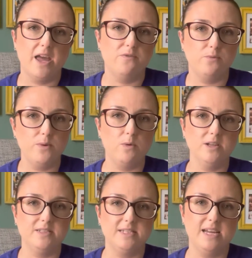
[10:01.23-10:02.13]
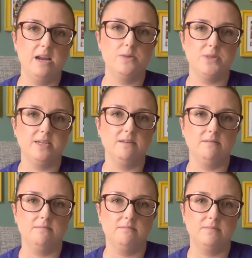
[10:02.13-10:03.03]
if we wanted
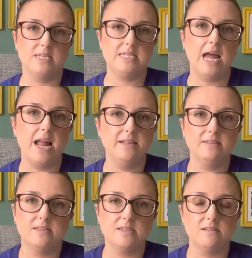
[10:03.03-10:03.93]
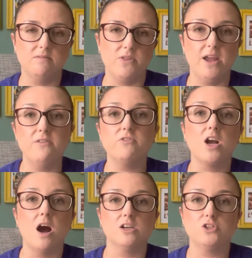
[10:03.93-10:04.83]
anything sent in
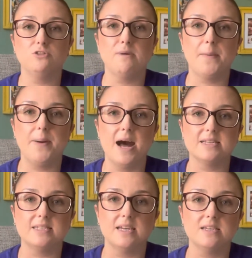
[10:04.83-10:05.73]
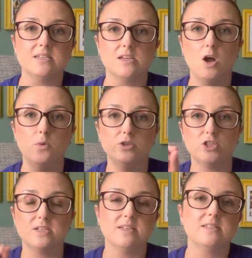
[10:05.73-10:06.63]
regards to our passes, we
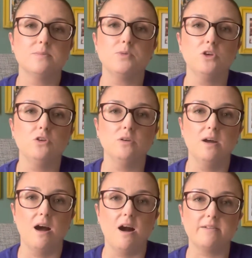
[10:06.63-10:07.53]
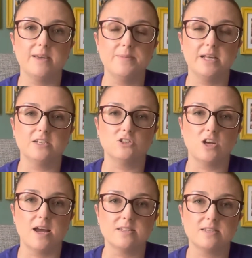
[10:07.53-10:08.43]
just had to put our email
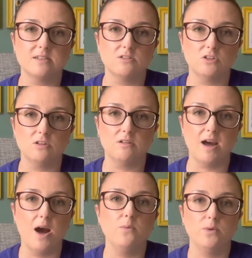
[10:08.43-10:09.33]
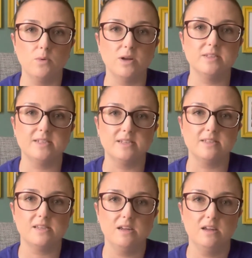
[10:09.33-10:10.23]
address to how we wanted
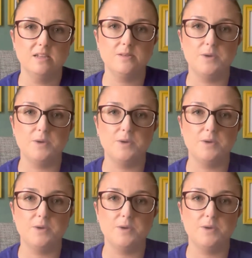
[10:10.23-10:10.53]
to be